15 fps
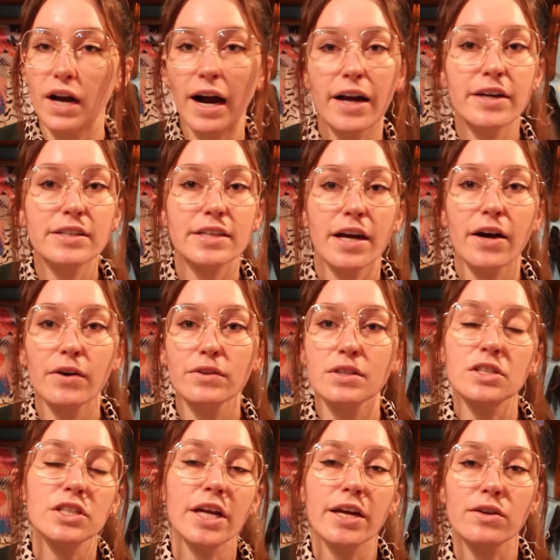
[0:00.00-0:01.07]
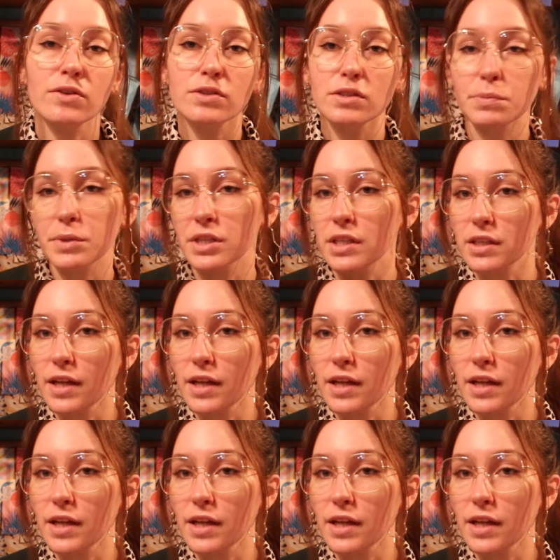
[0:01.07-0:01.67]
iron down the channels to put the